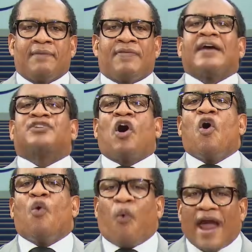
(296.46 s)
they're
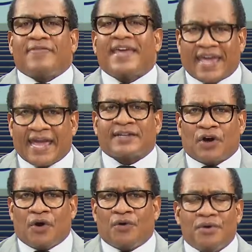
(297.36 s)
told where they can
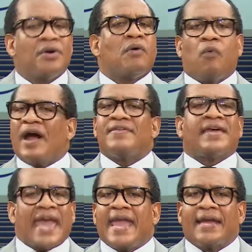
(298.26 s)
go, where
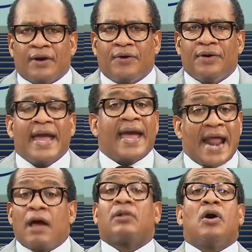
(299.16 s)
they can't go,
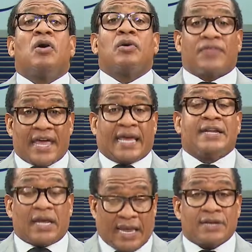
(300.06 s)
and how long they
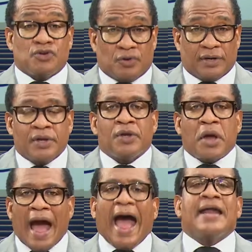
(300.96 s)
can, can do it.
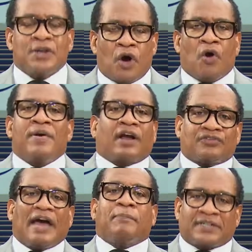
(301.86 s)
I know
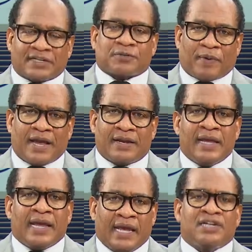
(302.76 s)
because I participate
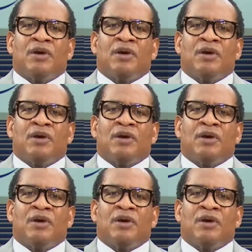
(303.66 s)
in